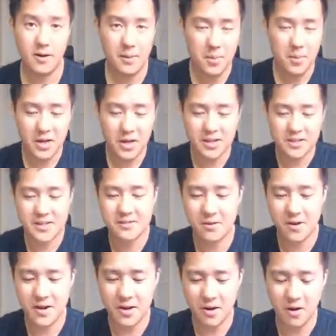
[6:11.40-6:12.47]
apologize for
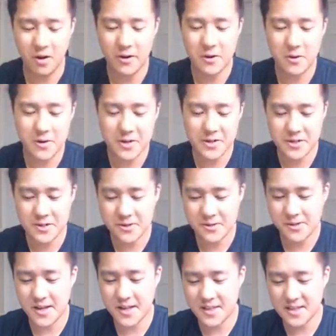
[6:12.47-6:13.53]
any audio issues
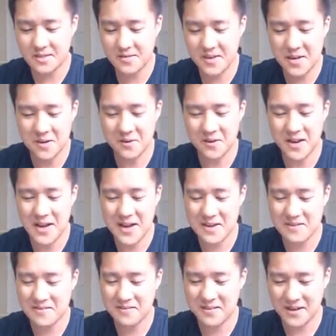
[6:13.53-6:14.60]
that this video will
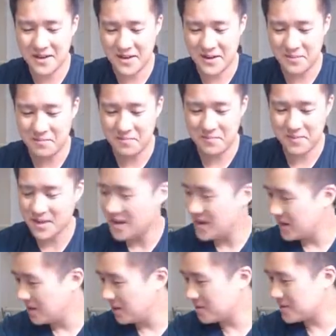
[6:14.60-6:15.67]
have. Um,
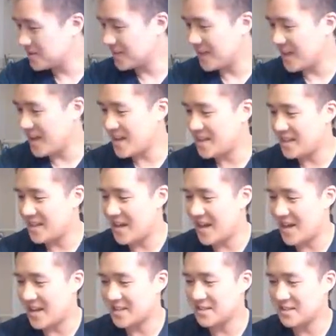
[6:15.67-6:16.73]
notice again
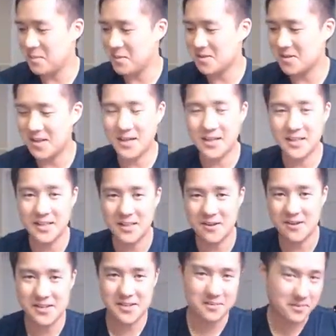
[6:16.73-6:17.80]
that most likely there
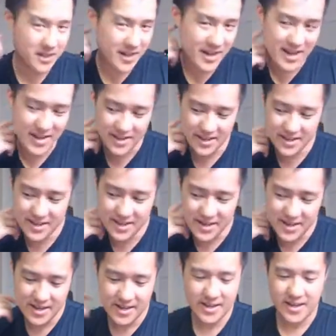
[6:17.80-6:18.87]
is some lag.
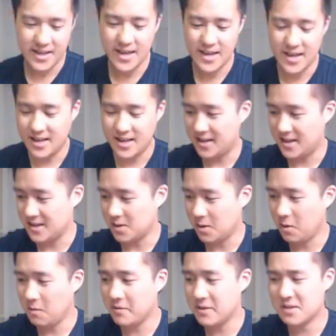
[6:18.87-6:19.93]
And uh, so
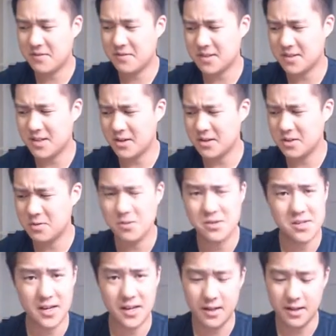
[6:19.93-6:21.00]
hopefully it's fixed now. I just
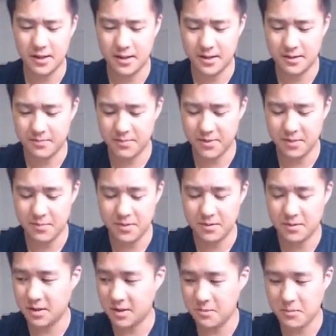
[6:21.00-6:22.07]
reset the, the,
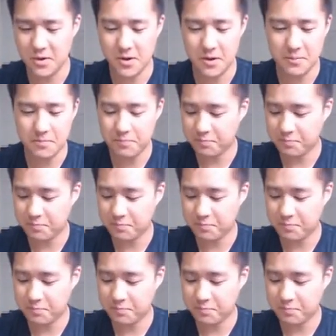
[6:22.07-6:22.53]
the computer.